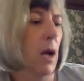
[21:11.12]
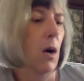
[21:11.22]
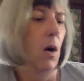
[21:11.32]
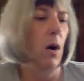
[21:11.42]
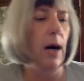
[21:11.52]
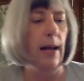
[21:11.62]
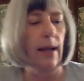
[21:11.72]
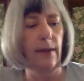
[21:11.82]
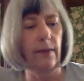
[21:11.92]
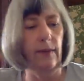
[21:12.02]
All right,
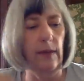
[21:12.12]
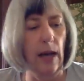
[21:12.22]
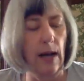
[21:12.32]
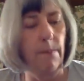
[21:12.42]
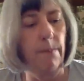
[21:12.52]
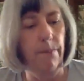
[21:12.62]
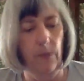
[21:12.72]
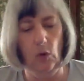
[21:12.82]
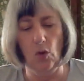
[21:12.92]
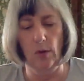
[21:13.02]
let's um,
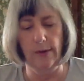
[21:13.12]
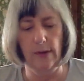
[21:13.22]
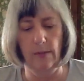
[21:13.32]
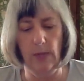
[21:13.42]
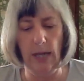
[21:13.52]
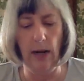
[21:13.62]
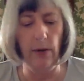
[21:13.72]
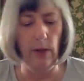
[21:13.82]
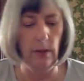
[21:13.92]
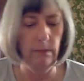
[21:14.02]
draw some
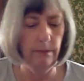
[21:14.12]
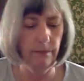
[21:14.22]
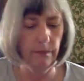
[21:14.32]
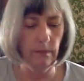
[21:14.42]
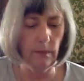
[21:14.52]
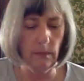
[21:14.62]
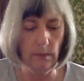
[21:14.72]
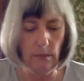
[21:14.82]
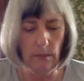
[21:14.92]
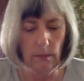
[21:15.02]
tarot.
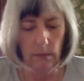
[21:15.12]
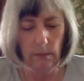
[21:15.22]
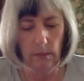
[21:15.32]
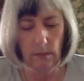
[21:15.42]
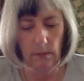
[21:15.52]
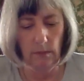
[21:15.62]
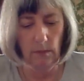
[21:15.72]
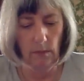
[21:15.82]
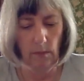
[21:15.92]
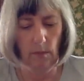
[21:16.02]

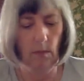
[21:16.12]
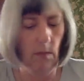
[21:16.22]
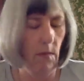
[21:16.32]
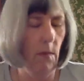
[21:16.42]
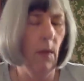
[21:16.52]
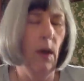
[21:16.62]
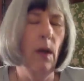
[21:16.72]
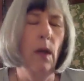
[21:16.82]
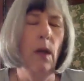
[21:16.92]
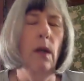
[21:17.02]

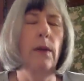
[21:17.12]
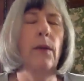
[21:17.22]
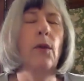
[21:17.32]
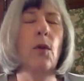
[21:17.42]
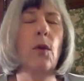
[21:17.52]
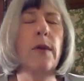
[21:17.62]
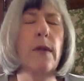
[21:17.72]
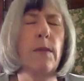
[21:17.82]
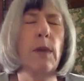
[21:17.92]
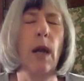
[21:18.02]
Let's draw
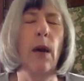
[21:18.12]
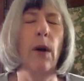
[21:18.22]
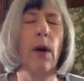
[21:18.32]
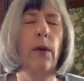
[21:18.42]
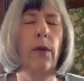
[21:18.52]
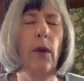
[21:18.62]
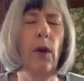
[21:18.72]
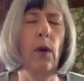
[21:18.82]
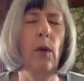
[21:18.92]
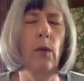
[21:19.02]
some tarot.
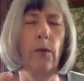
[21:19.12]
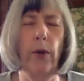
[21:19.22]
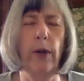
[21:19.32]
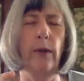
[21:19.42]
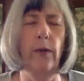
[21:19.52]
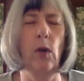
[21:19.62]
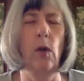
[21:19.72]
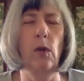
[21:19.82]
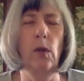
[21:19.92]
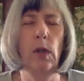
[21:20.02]
So first of
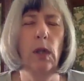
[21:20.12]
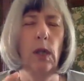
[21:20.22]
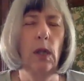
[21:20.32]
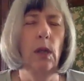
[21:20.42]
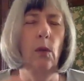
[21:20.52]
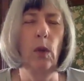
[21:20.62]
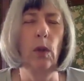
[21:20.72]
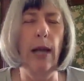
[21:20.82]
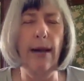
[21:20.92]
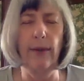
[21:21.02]
all,
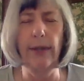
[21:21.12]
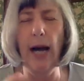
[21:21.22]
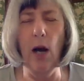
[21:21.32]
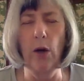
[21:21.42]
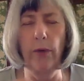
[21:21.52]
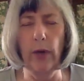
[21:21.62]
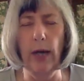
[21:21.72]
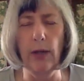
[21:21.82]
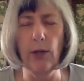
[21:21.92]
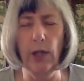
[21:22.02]
we'll have an
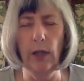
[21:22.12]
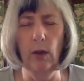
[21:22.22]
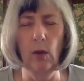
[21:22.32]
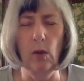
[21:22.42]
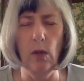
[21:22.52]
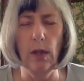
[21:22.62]
overarching look